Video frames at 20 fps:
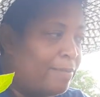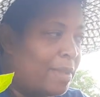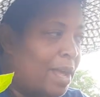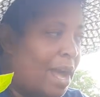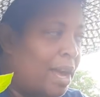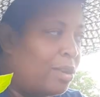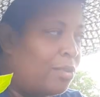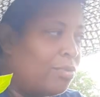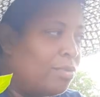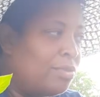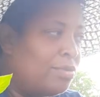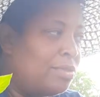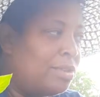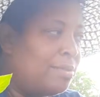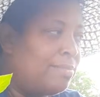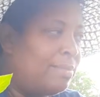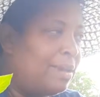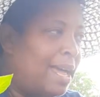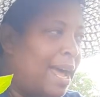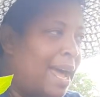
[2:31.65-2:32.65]
I grew
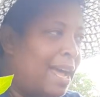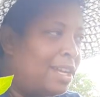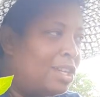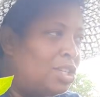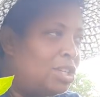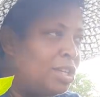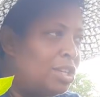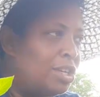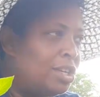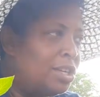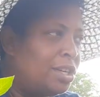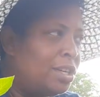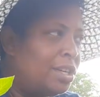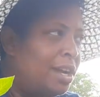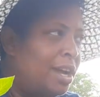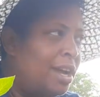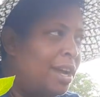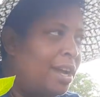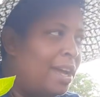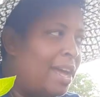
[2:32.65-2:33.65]
them last year,
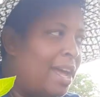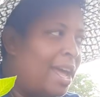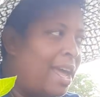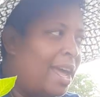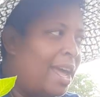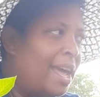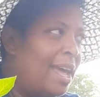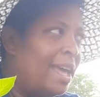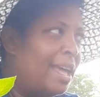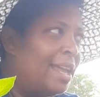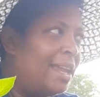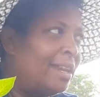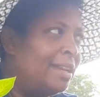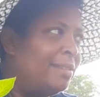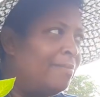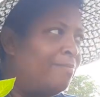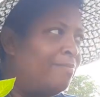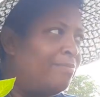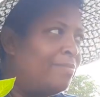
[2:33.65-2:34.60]
and